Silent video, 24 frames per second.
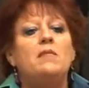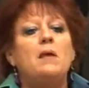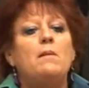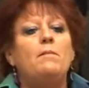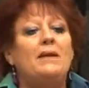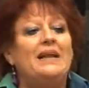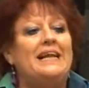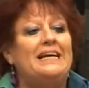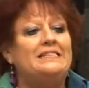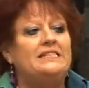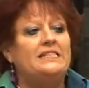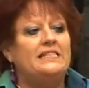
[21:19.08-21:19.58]

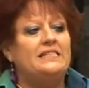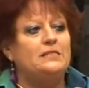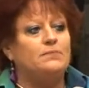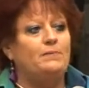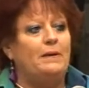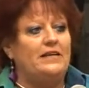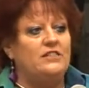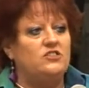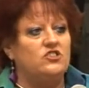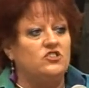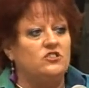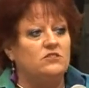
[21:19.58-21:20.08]
plant
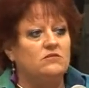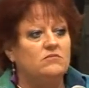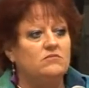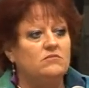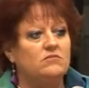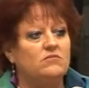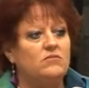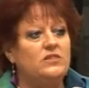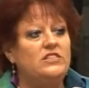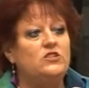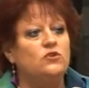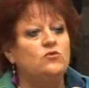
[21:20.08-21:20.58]
expansion.
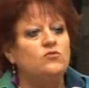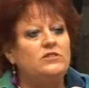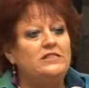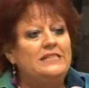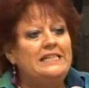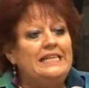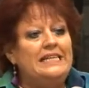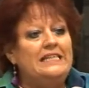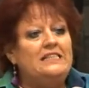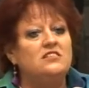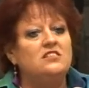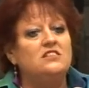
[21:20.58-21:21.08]
We don't
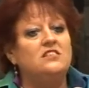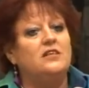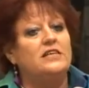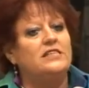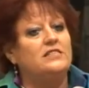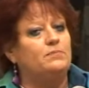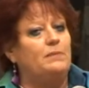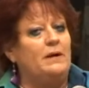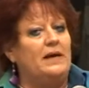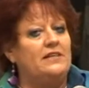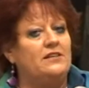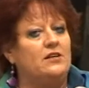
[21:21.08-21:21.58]
need to
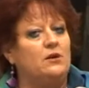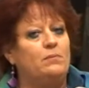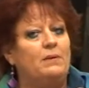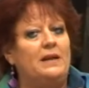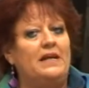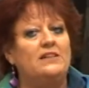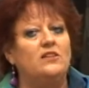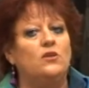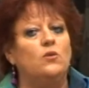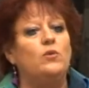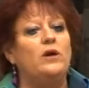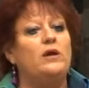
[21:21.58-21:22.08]
expand our
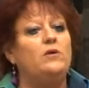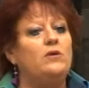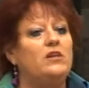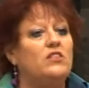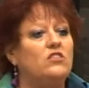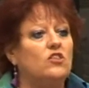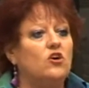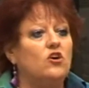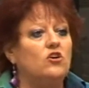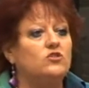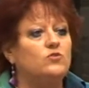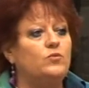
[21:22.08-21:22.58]
plant the way we
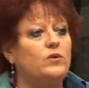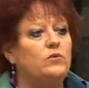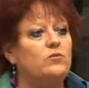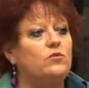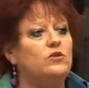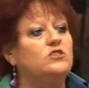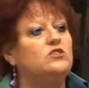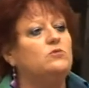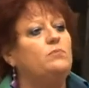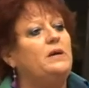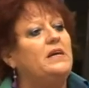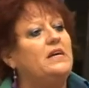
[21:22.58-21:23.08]
thought we
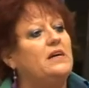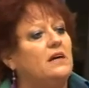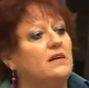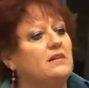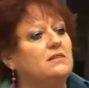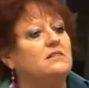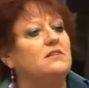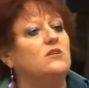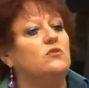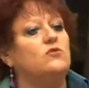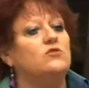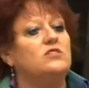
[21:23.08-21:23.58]
would,
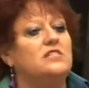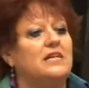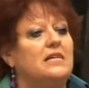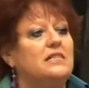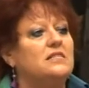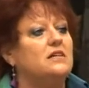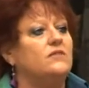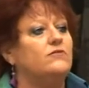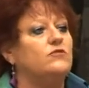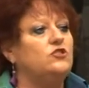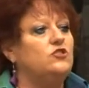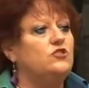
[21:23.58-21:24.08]
because the hotels
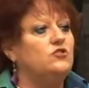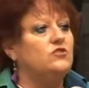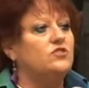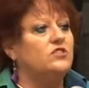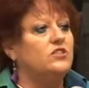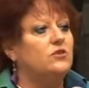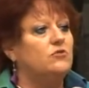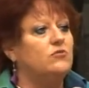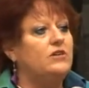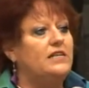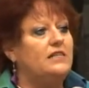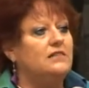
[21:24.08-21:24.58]
have reduced
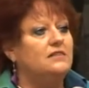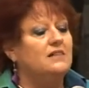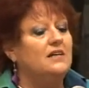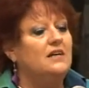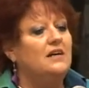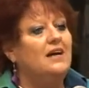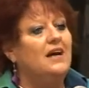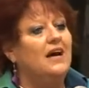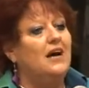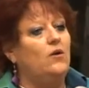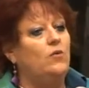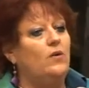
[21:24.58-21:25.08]
their rates.
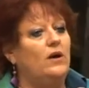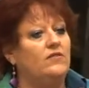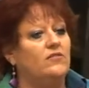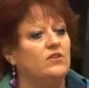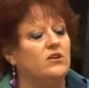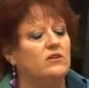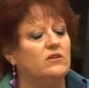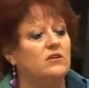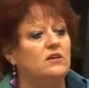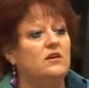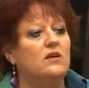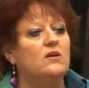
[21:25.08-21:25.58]
However,
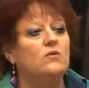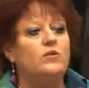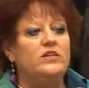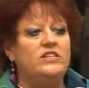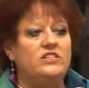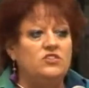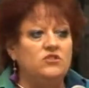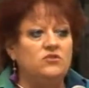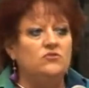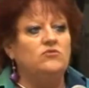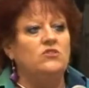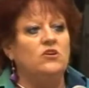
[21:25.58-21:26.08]
we
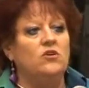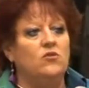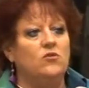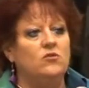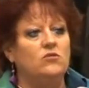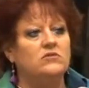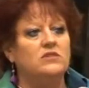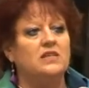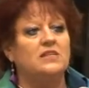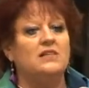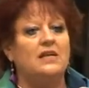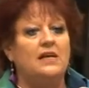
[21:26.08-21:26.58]
do know
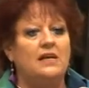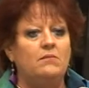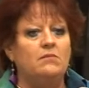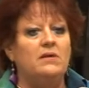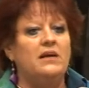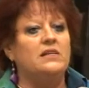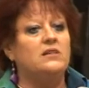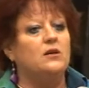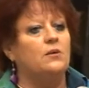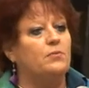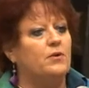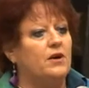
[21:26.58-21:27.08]
that they
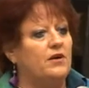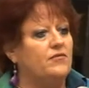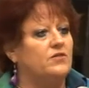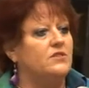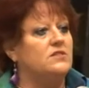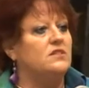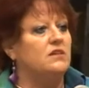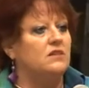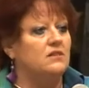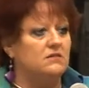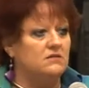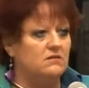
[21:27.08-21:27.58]
make their
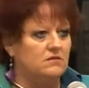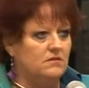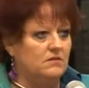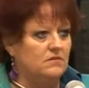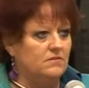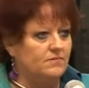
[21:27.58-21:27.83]
profits on